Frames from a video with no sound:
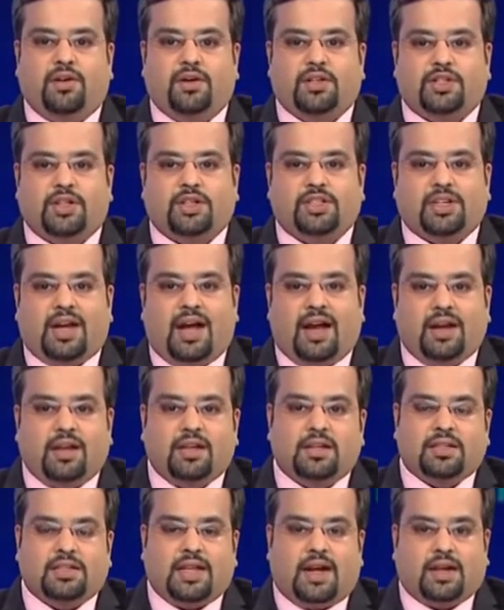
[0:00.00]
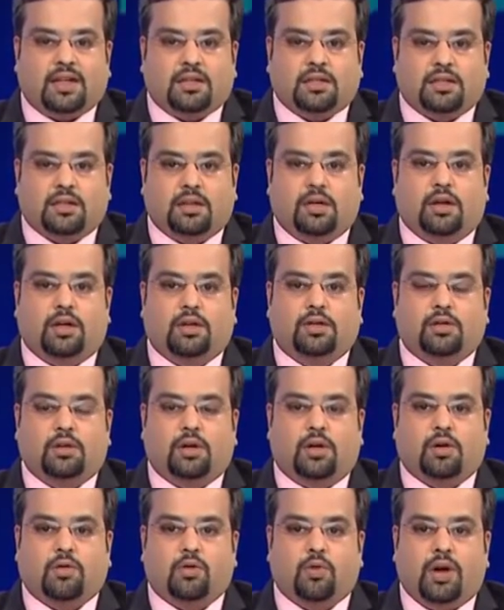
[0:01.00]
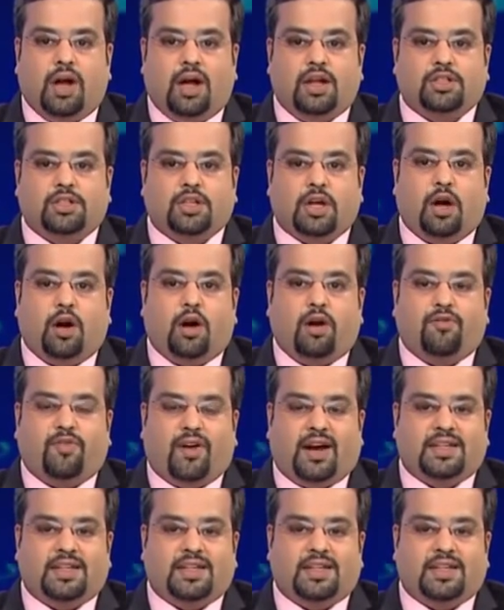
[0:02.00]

research analyst that is uh, Kunal Shah of